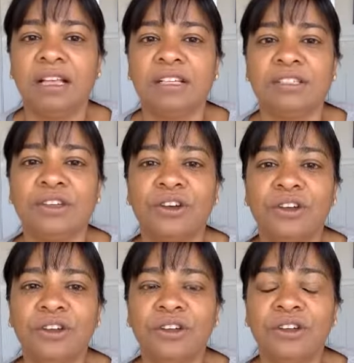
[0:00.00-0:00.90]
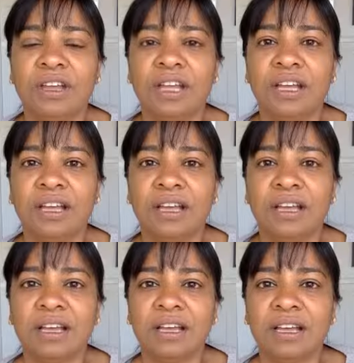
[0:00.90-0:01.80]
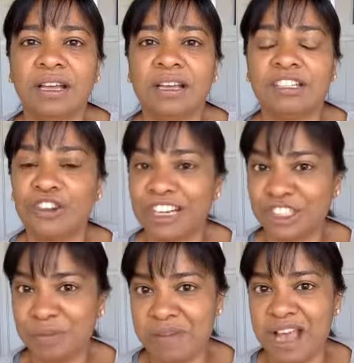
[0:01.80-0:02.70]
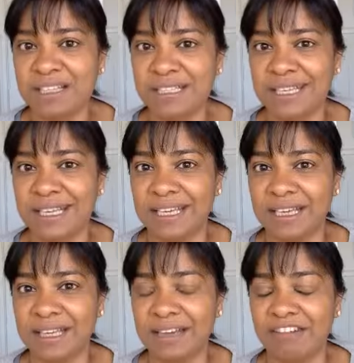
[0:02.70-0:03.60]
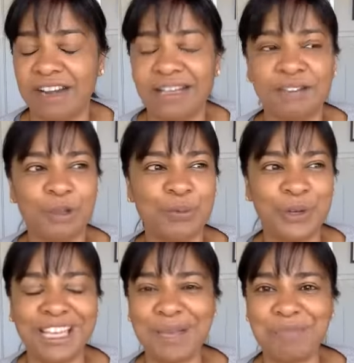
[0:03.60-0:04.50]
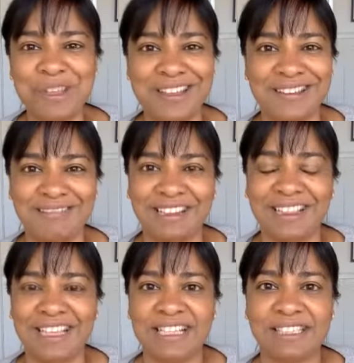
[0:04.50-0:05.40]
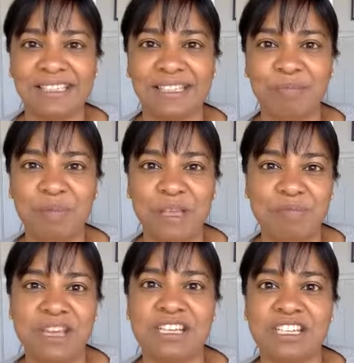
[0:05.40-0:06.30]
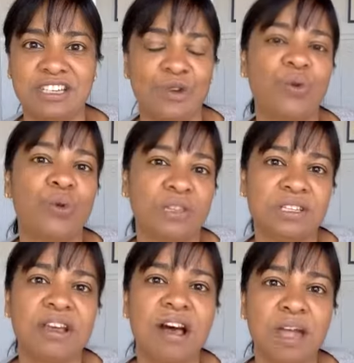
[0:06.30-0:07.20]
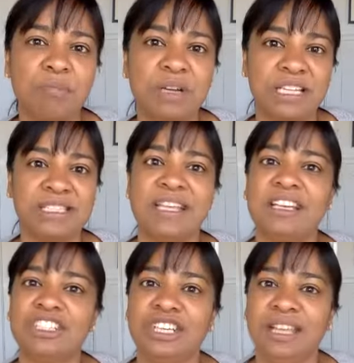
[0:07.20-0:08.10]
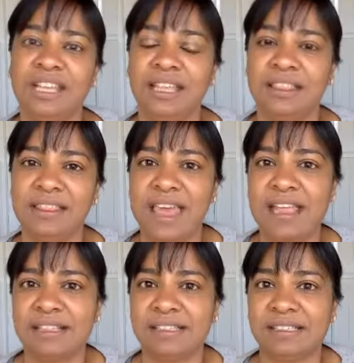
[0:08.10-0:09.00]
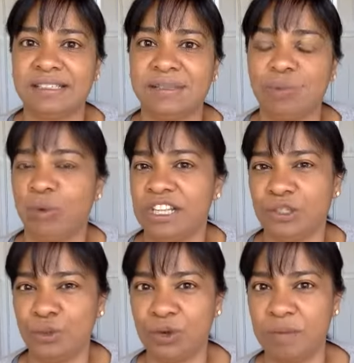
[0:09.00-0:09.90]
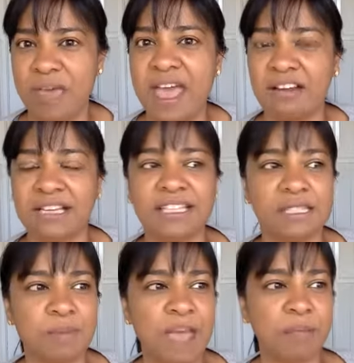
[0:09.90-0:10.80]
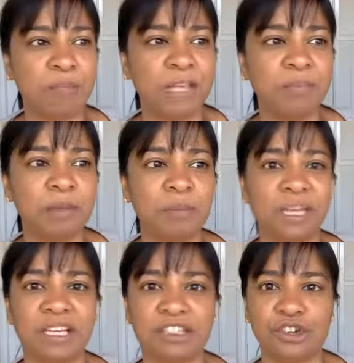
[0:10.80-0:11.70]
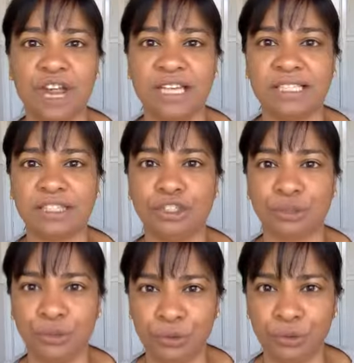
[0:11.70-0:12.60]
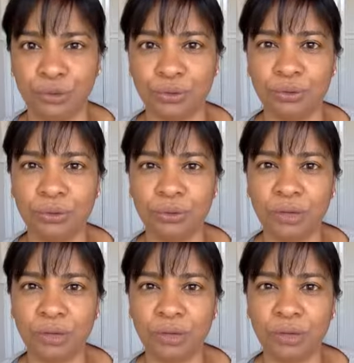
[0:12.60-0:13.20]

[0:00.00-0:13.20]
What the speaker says: So, attraction marketing, right? We keep hearing this being mentioned all the time, but essentially that's what it's all about. It's about people being attracted to you